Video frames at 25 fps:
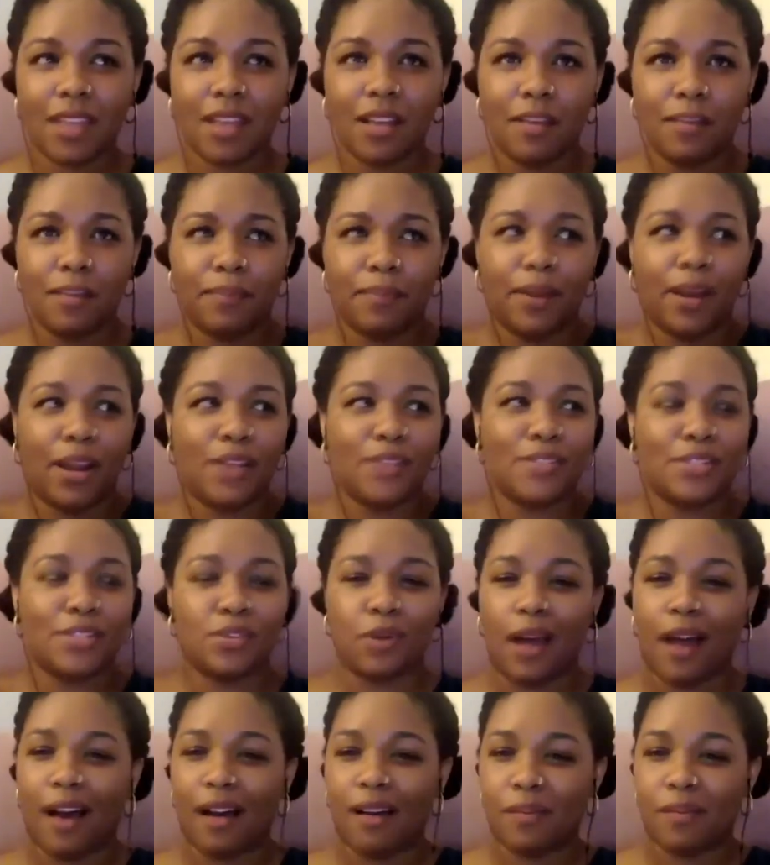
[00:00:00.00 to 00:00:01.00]
but also
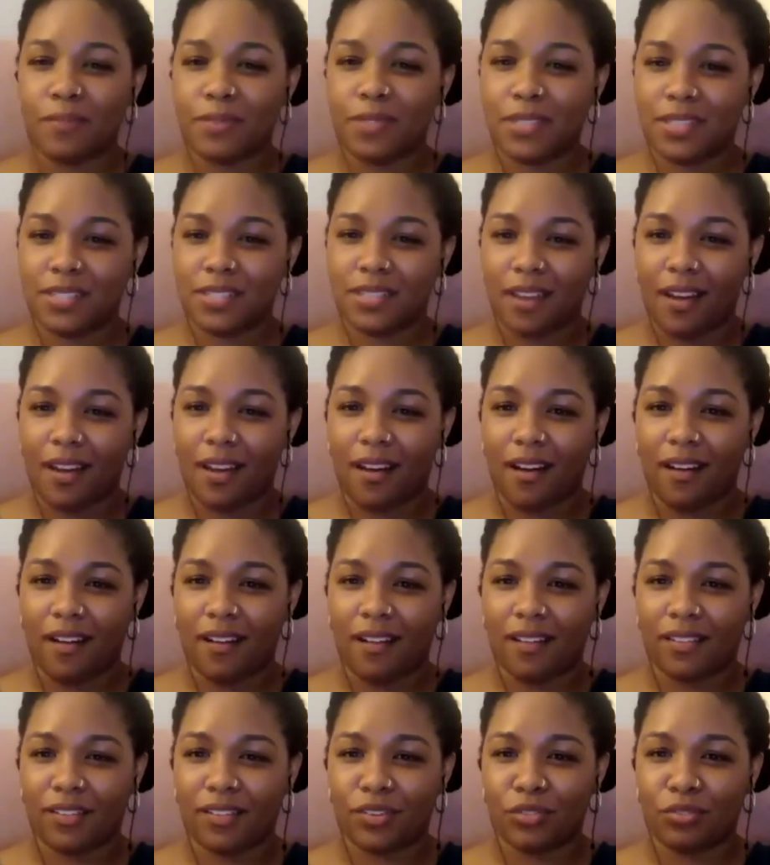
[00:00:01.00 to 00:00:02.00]
helped
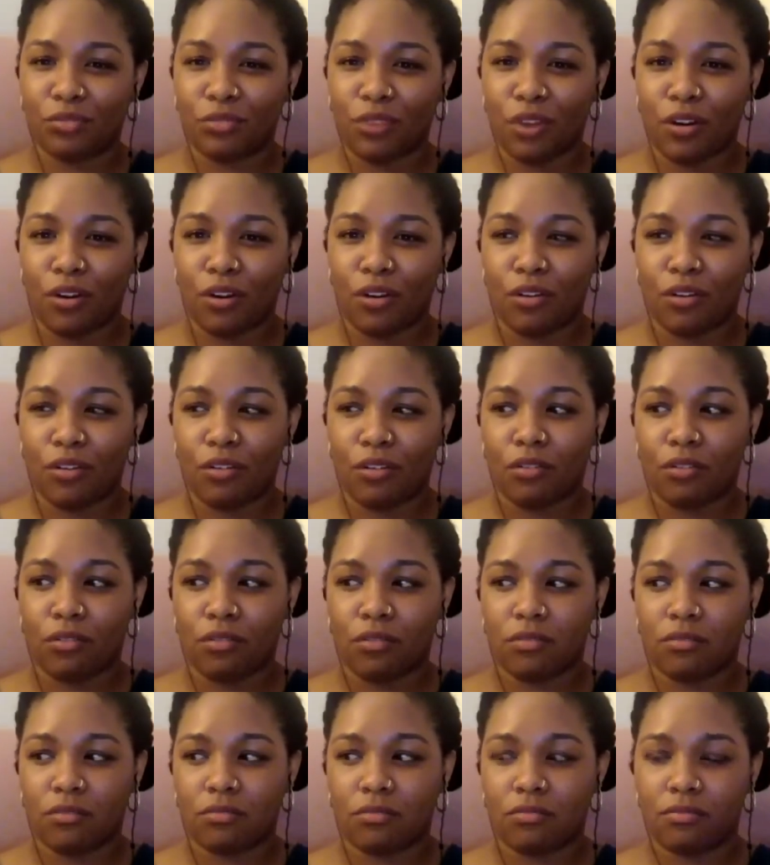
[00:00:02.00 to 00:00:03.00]
uh, grow
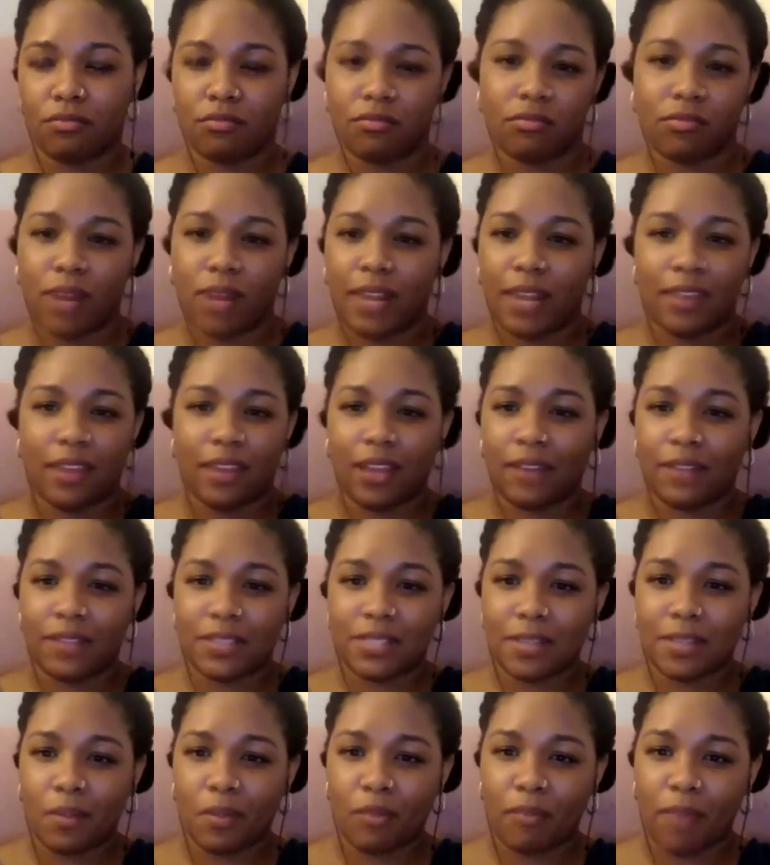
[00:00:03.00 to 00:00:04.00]
what I think of as
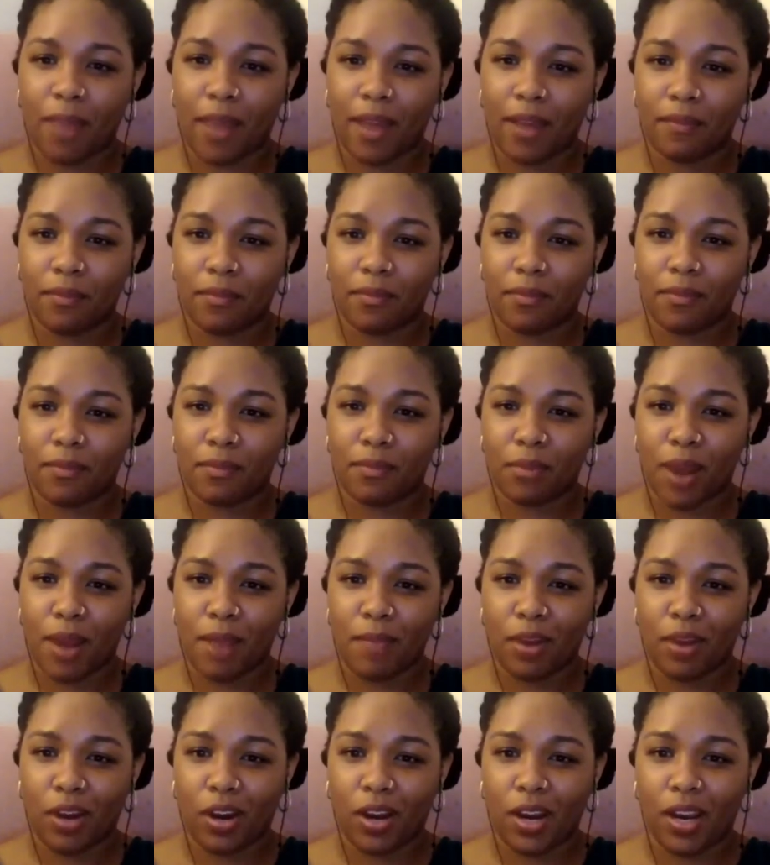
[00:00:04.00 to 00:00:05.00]
some of my
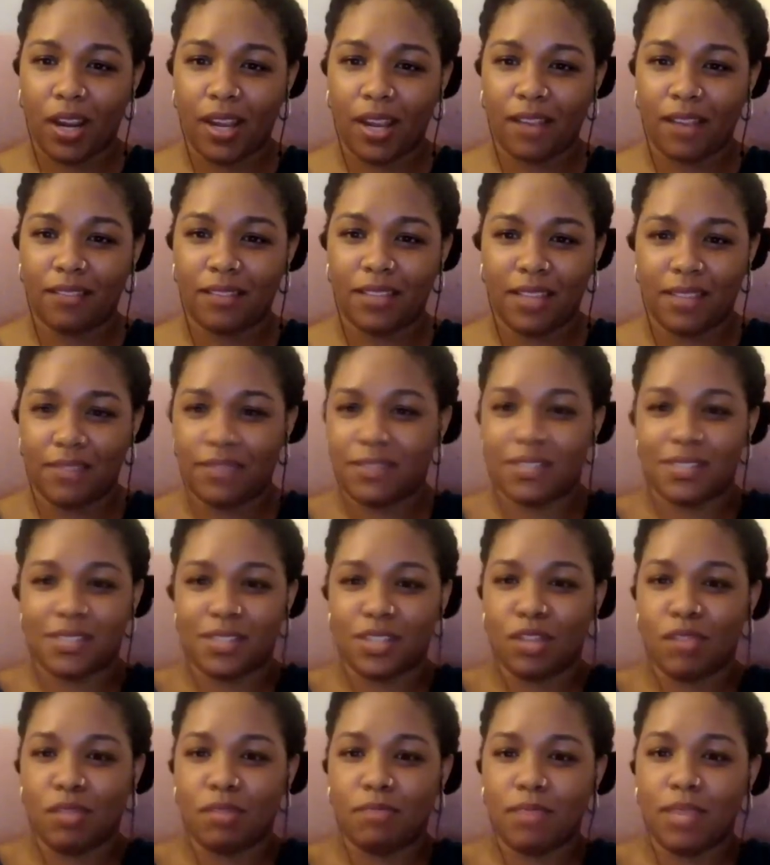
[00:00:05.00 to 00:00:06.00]
primary gifts as a
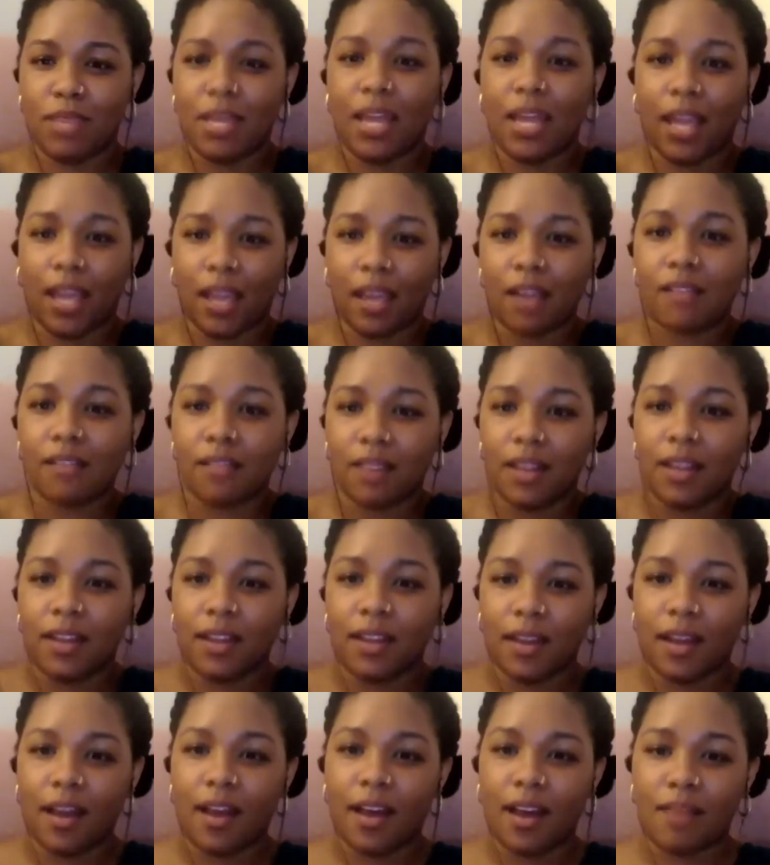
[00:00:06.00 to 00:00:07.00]
human being
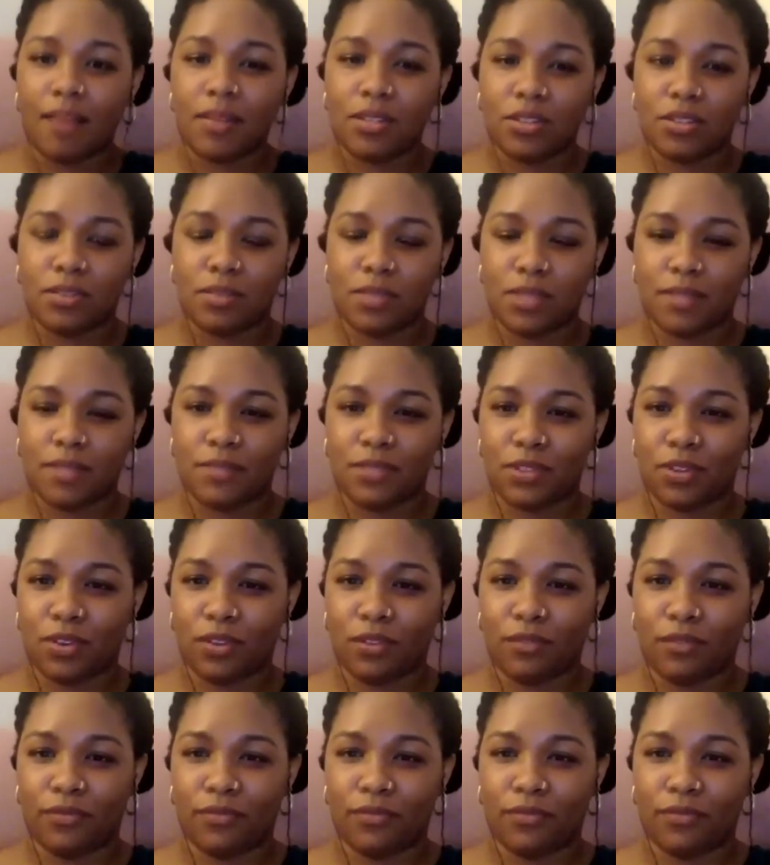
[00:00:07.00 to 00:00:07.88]
um, in terms of sort of